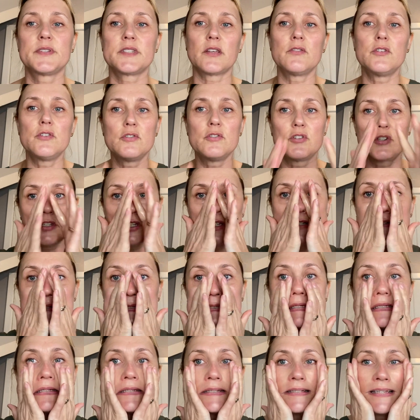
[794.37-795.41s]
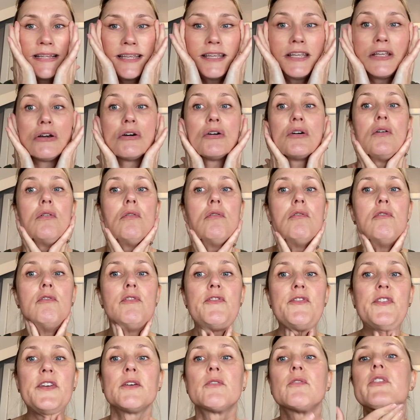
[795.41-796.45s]
So you shouldn't see or
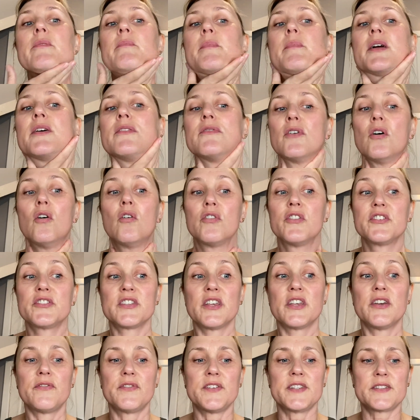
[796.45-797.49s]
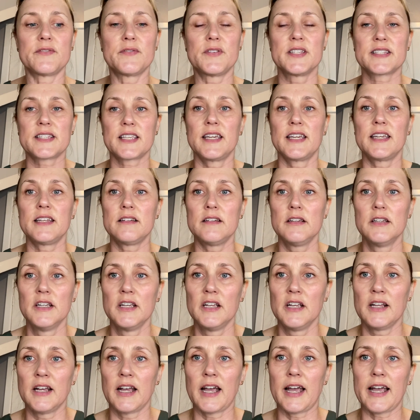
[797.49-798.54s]
feel them on the surface of the skin
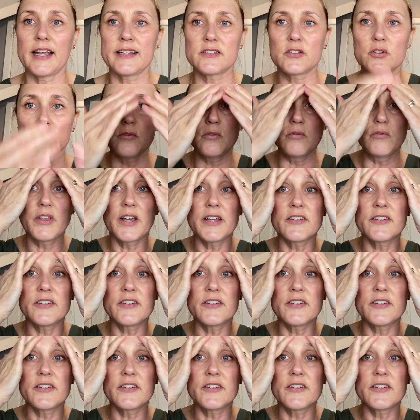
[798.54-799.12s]
at all.